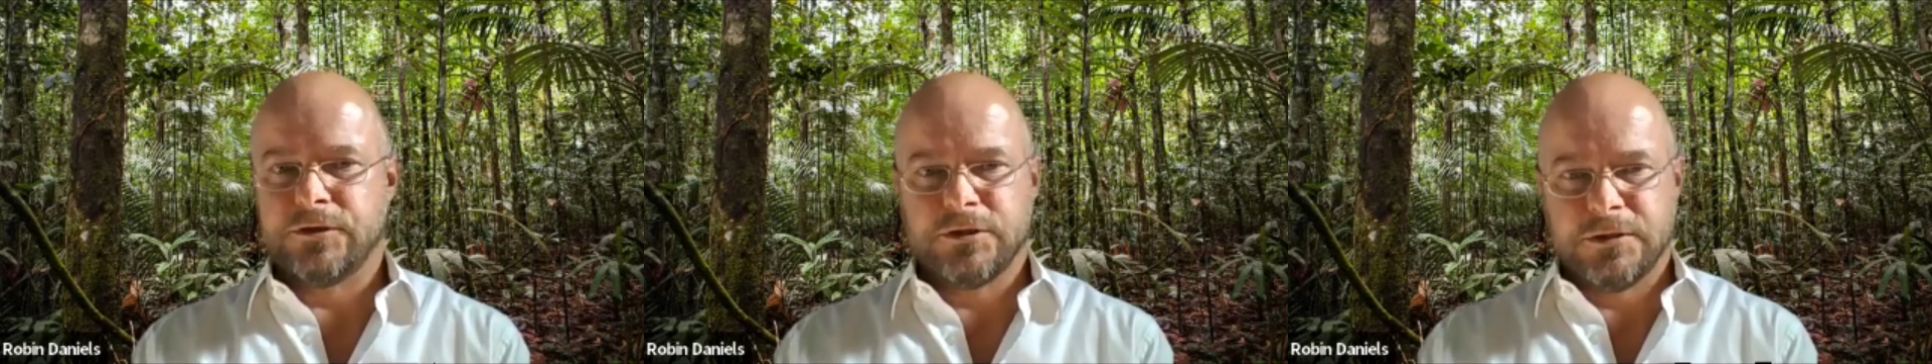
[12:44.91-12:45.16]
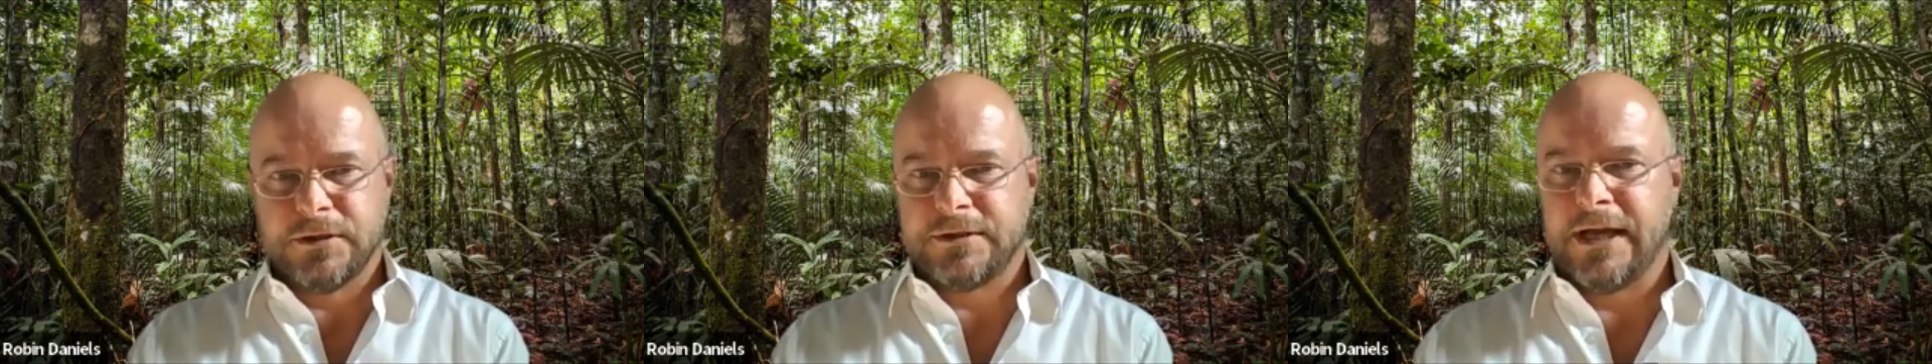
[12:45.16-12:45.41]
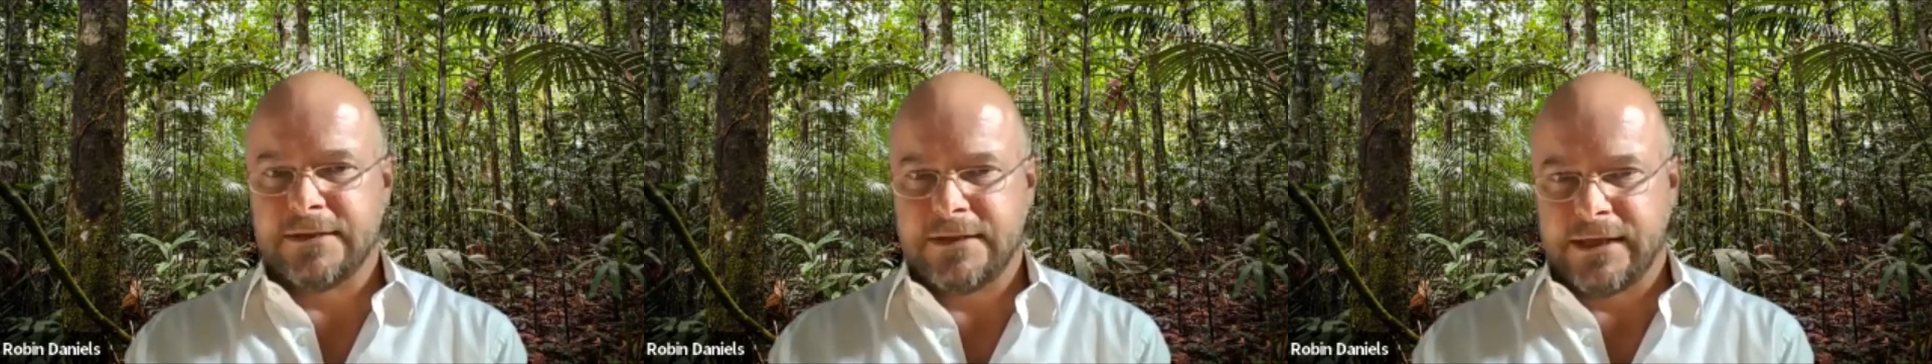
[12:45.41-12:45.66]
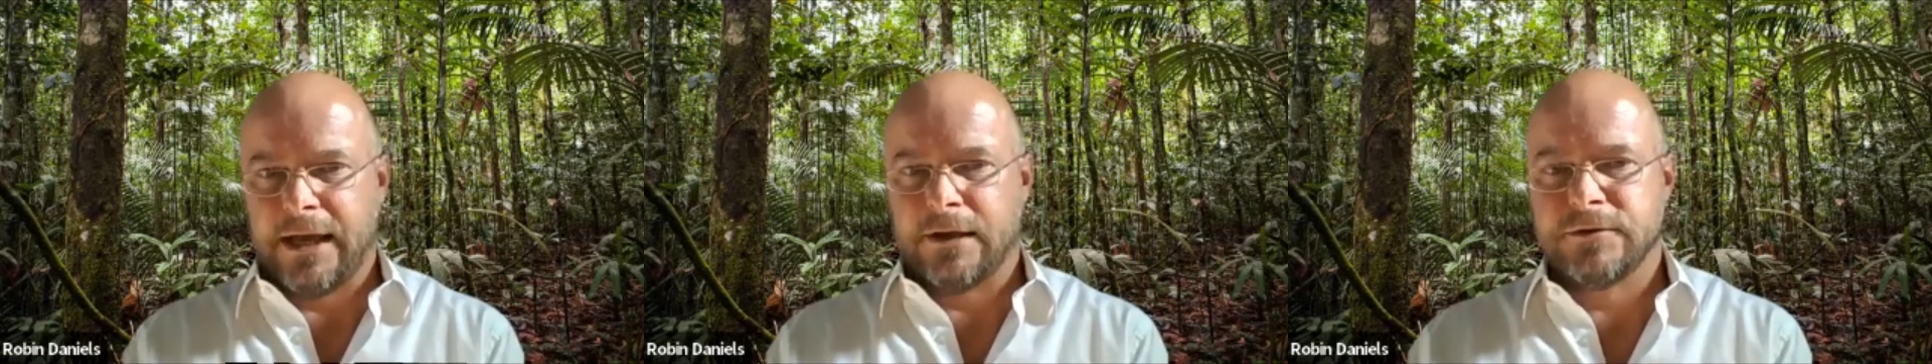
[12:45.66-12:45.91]
that takes
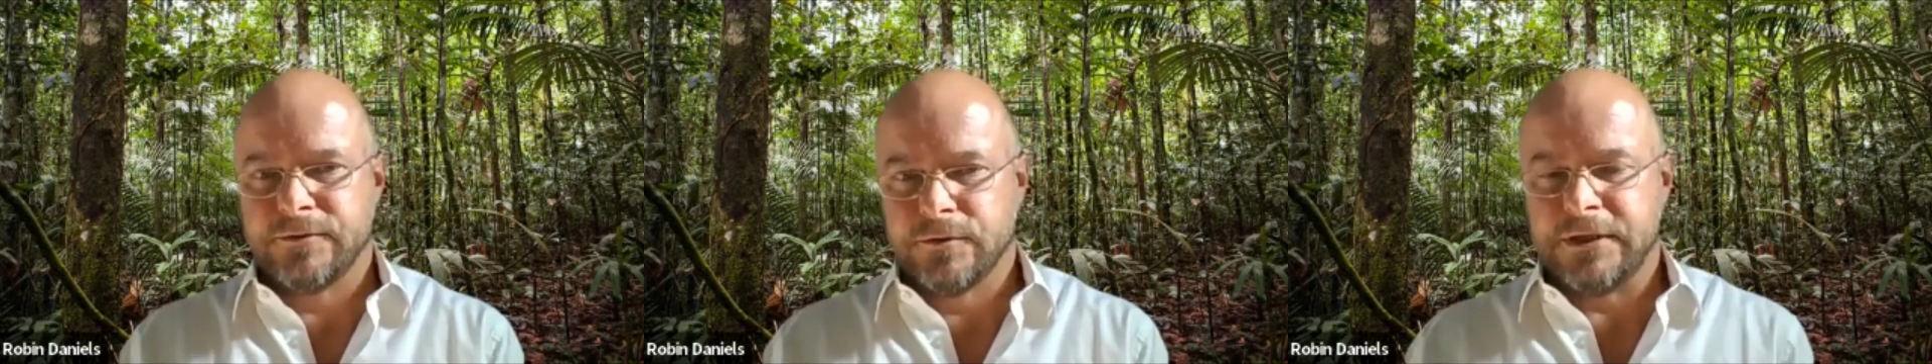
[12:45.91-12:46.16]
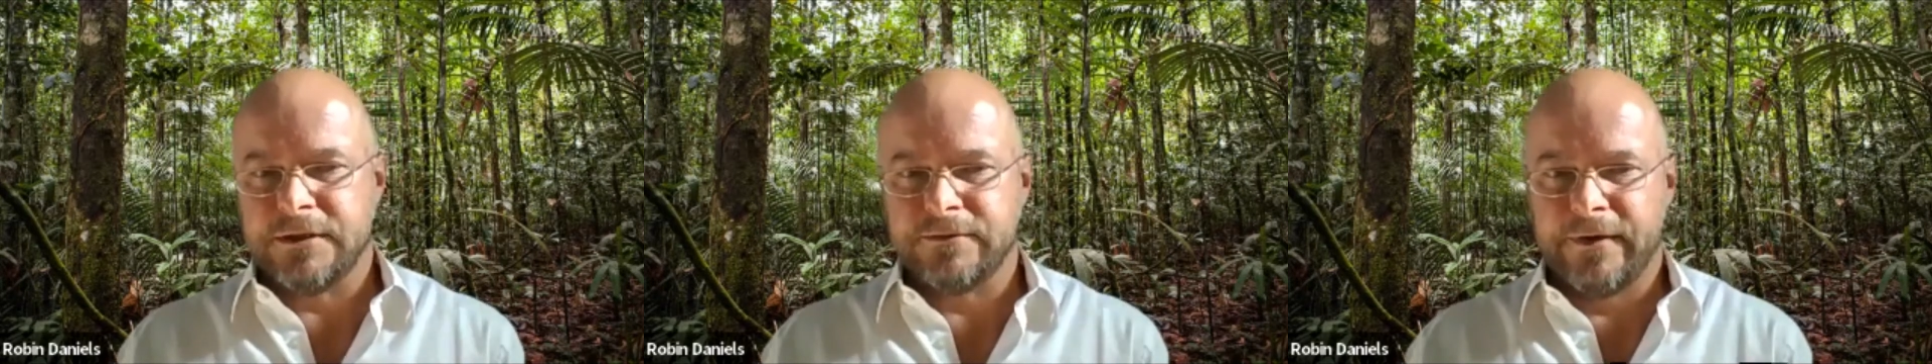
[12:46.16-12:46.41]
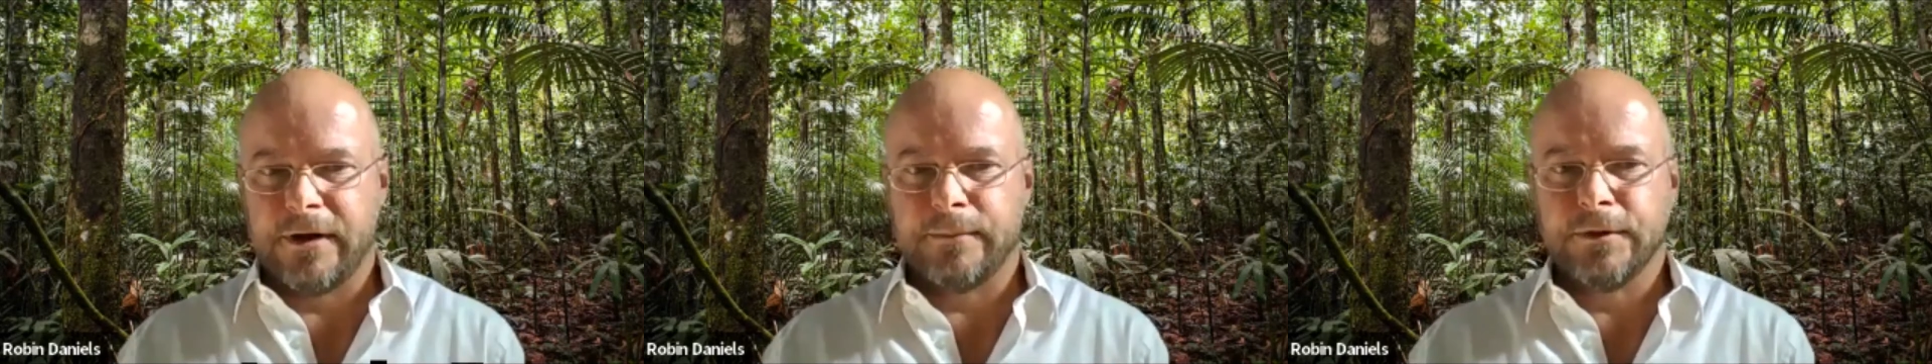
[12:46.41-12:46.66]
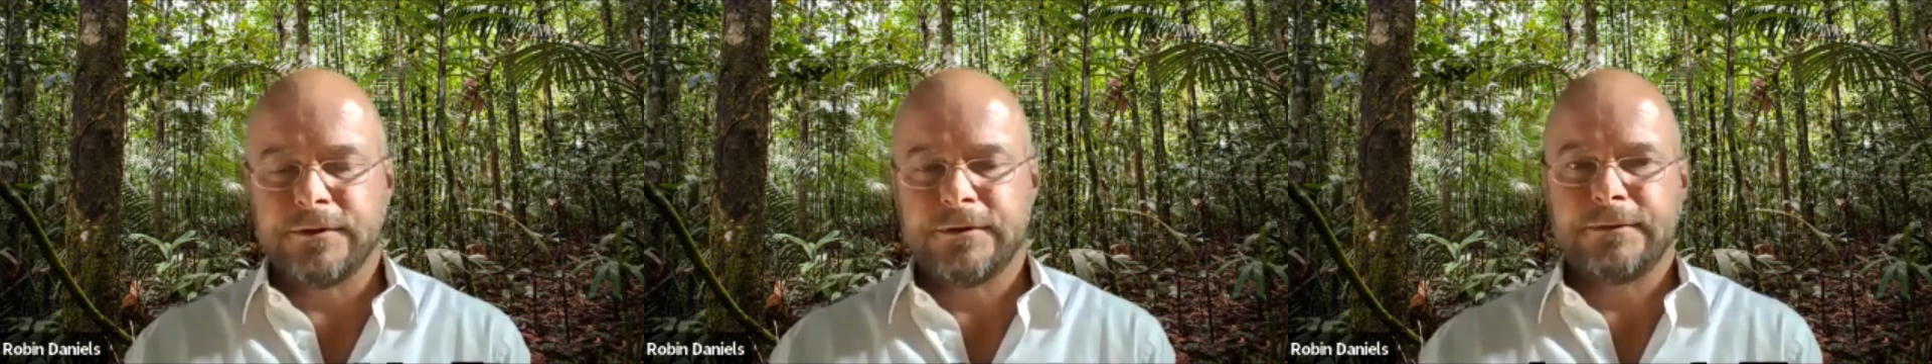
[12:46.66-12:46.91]
account of all these variables